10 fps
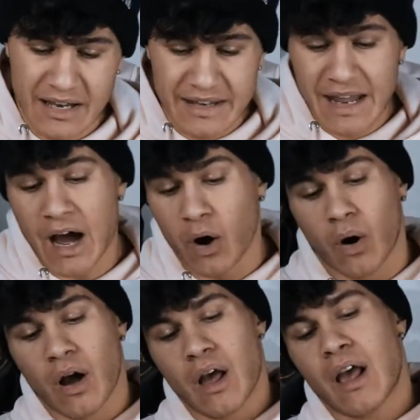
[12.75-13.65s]
Now,
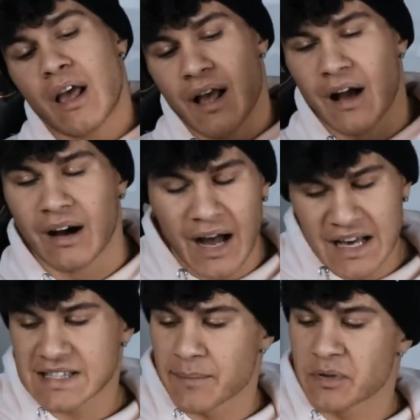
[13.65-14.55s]

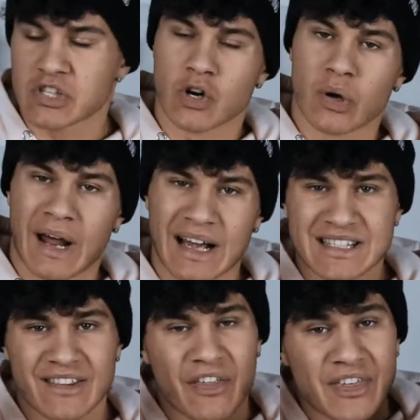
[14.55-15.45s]
last episode I
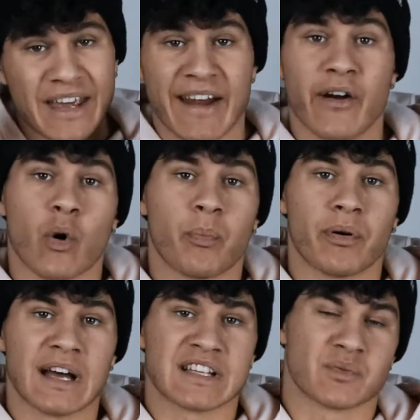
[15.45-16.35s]
said that the
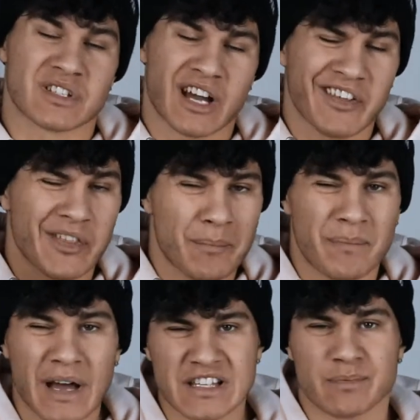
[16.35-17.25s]
AeroPress was kind of the
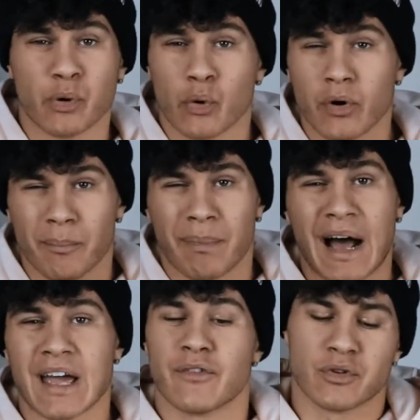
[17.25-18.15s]
best brewer to
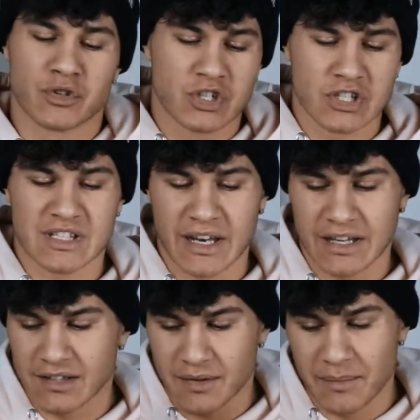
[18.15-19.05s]
buy if you're just getting
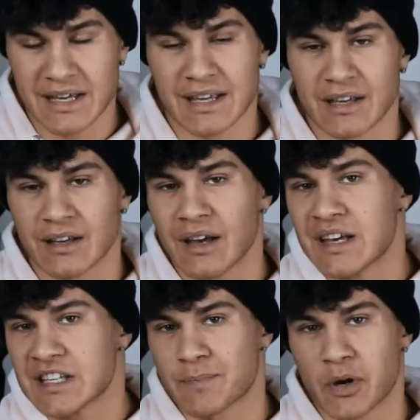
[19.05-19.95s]
into making
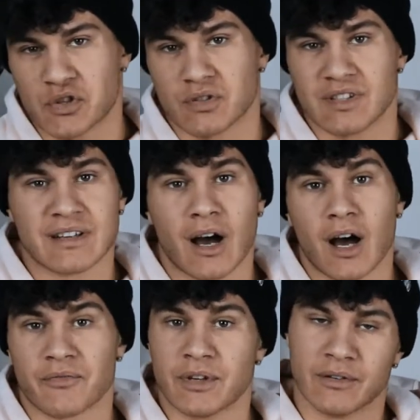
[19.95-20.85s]
specialty
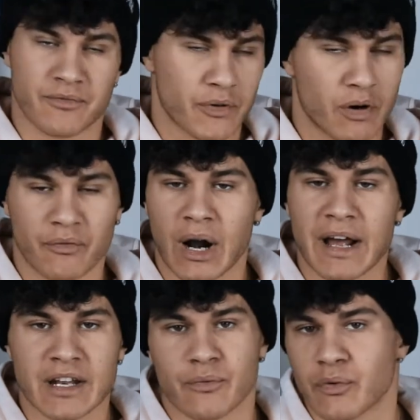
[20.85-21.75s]
coffee for a
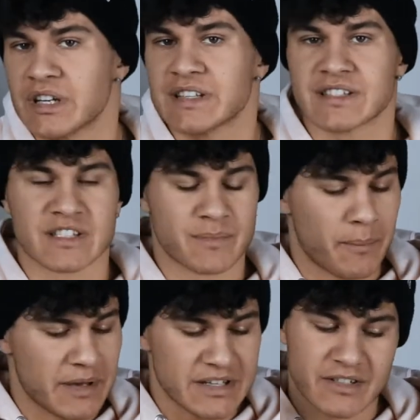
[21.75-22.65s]
variety of reasons, but
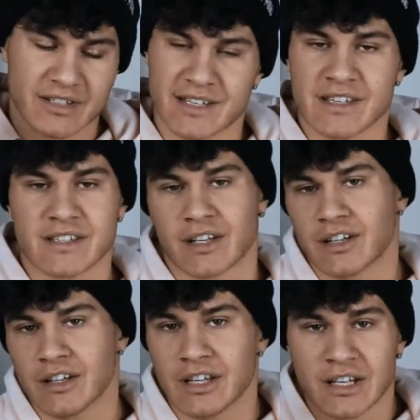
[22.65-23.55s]
basically it's easy to
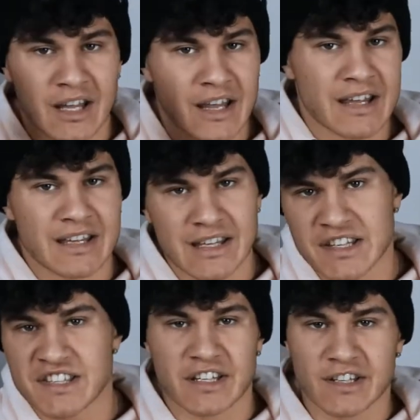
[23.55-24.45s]
clean,
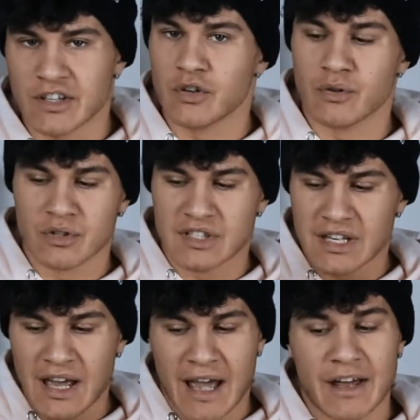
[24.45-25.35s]
easy to use,
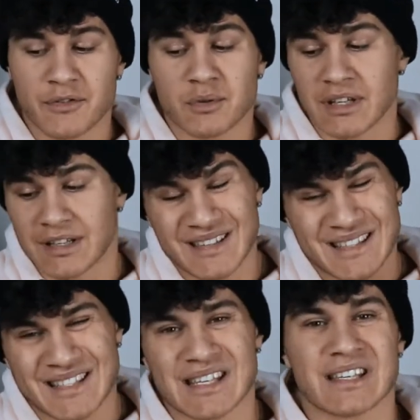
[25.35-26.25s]
and you can
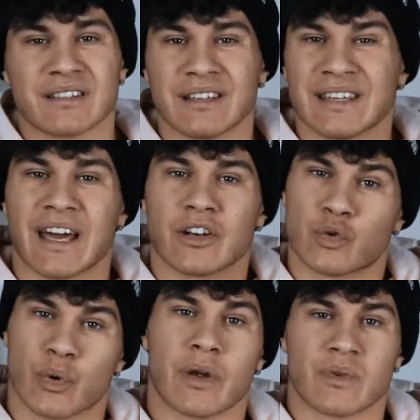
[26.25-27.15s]
consistently get
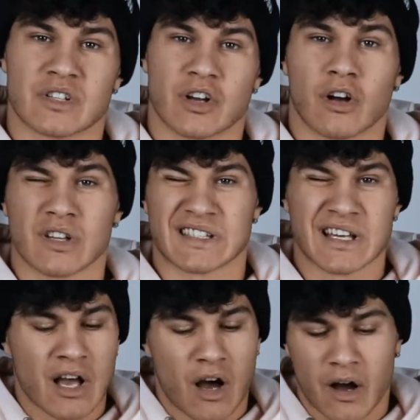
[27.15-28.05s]
great results
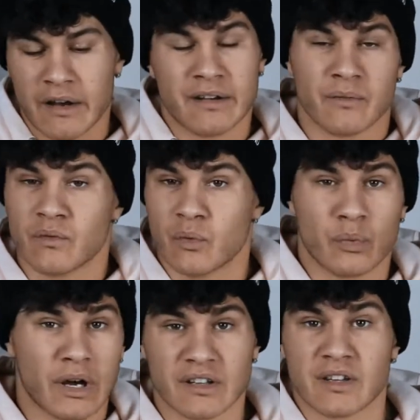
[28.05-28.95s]
on
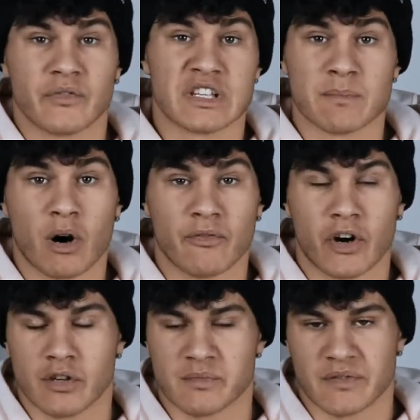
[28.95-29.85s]
relatively small
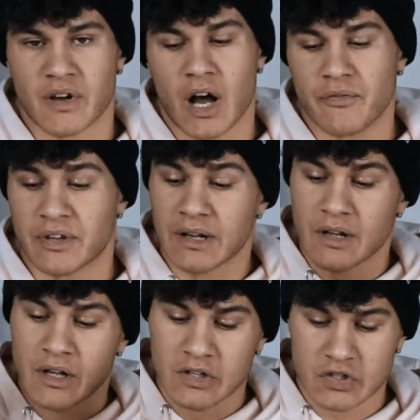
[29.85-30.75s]
volumes of coffee.
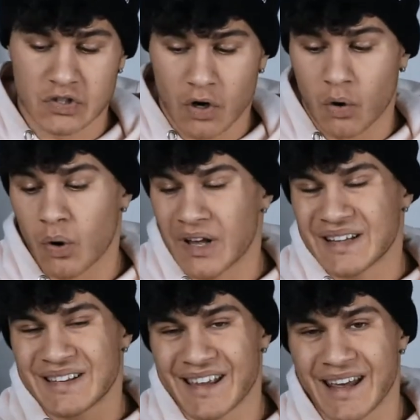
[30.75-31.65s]
So
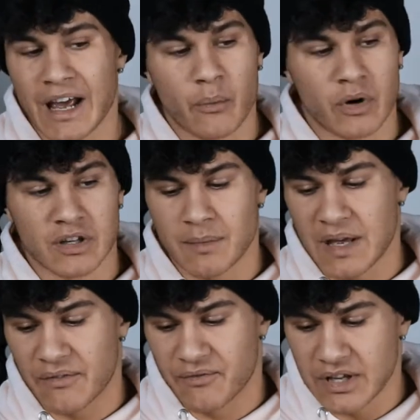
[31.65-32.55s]
today I wanted to
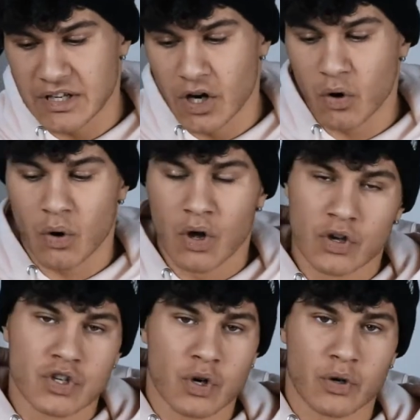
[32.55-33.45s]
make a video
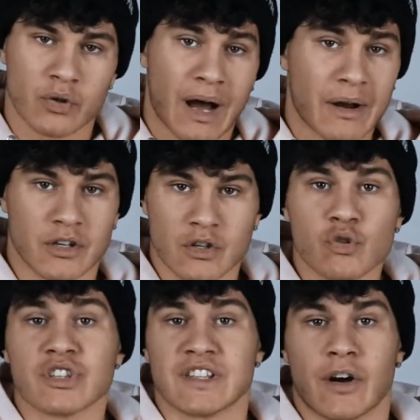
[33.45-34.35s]
showing you how to
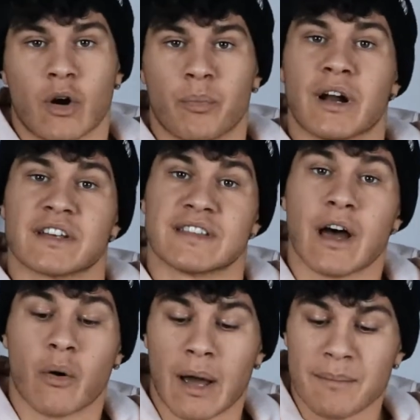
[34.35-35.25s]
use the AeroPress.
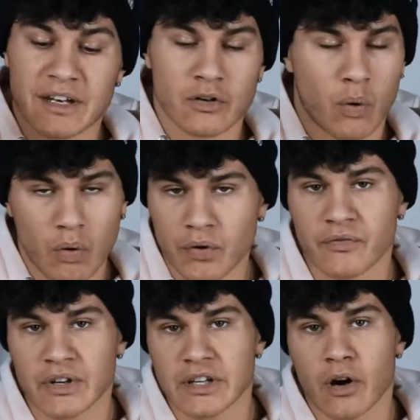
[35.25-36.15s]
Now I made an older
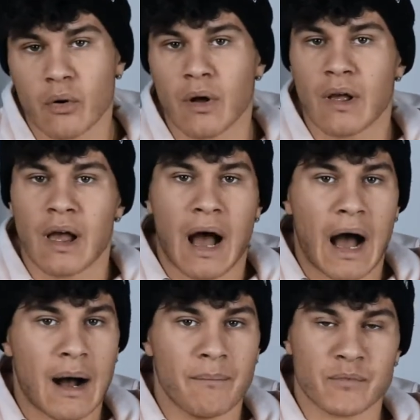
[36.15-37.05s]
video
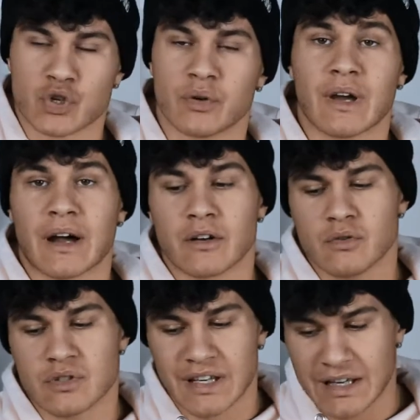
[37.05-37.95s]
um, showing you how to
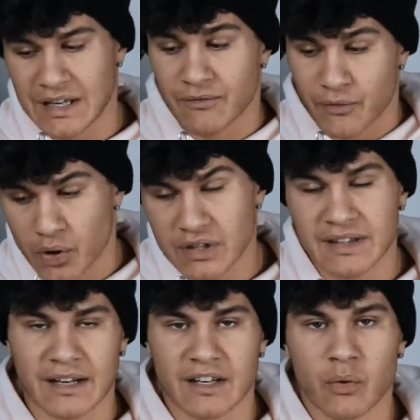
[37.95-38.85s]
use the inverted
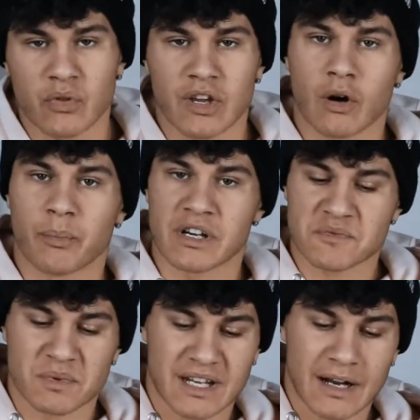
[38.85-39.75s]
technique with the AeroPress,
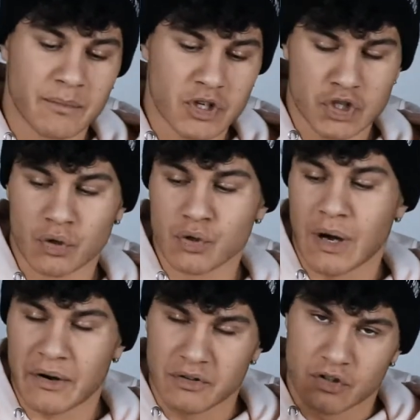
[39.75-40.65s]
but today I'm gonna show you
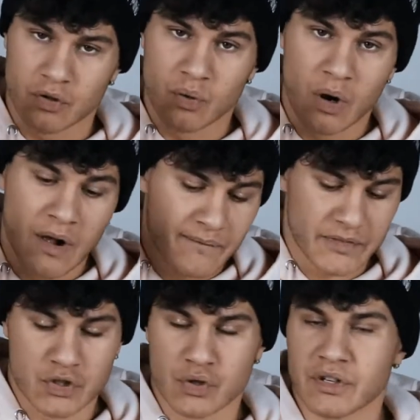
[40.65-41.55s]
how to do
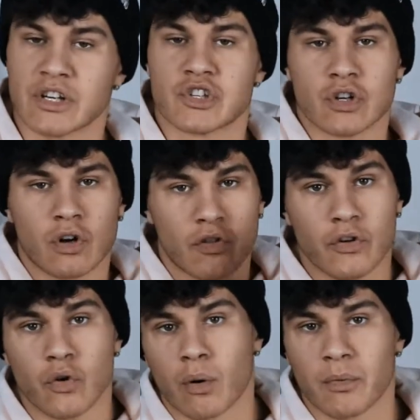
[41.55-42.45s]
the traditional, the
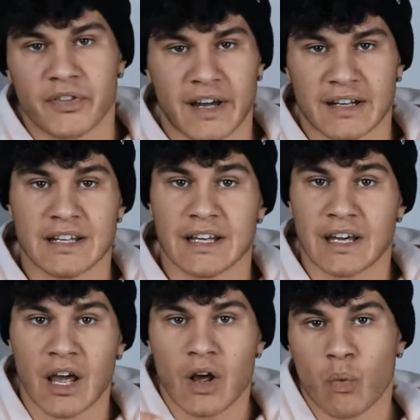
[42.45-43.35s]
normal
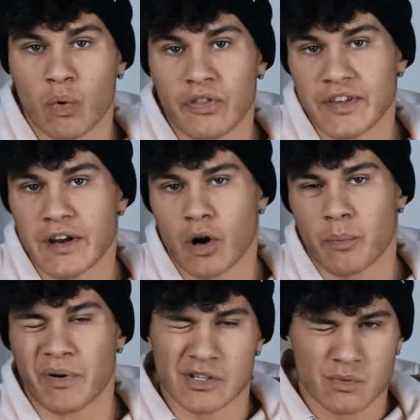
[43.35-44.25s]
technique with the
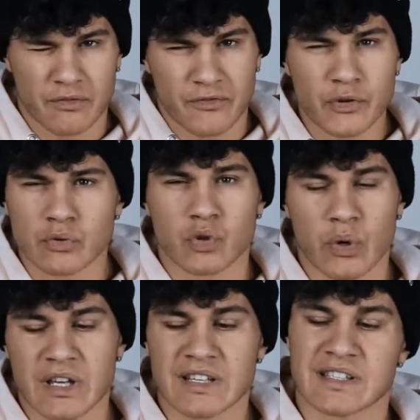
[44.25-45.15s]
AeroPress with a few
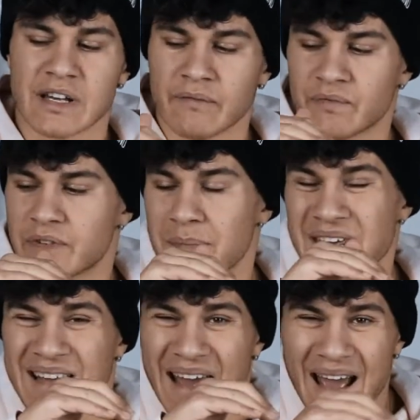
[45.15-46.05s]
tweaks to
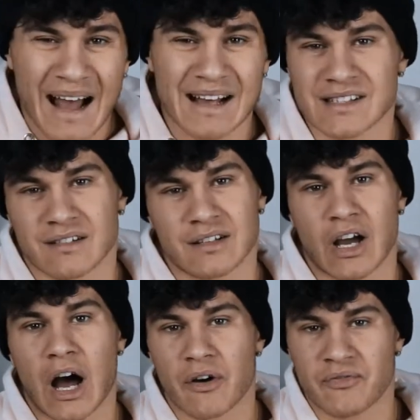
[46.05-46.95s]
make excellent
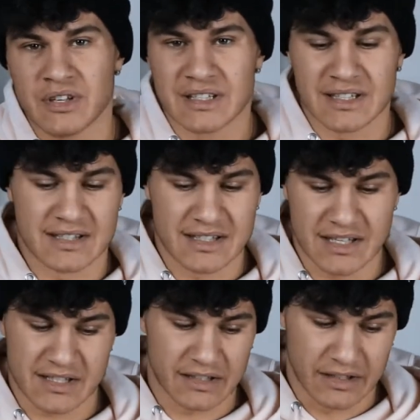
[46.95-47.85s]
coffee
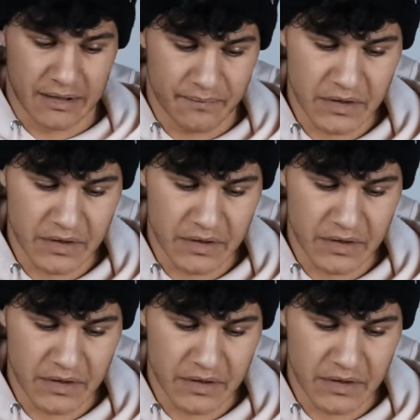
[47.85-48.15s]
consistently.